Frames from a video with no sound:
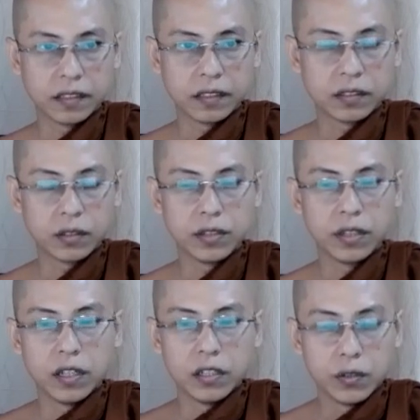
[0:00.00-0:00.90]
So
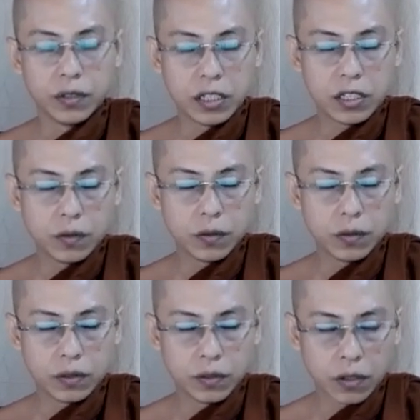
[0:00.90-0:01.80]
you need
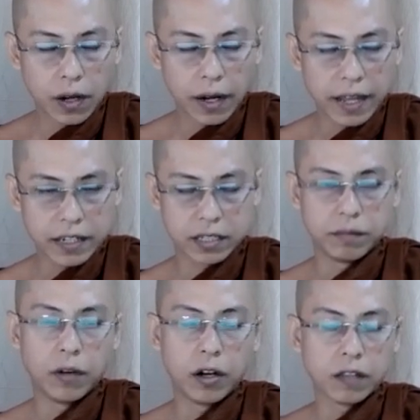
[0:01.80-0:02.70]
to collect
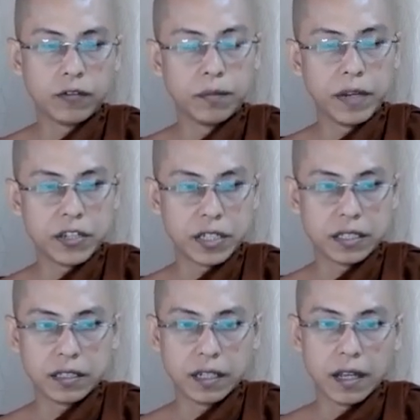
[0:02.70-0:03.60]
more
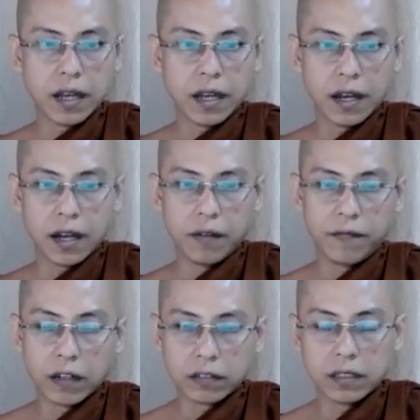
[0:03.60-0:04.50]
information
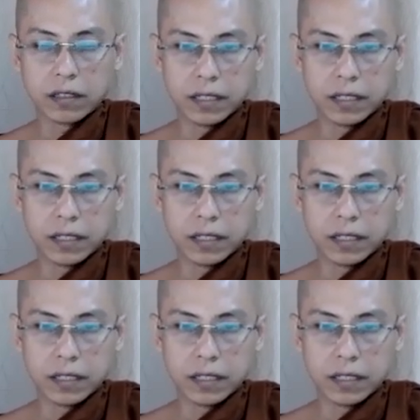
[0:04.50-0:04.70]
about the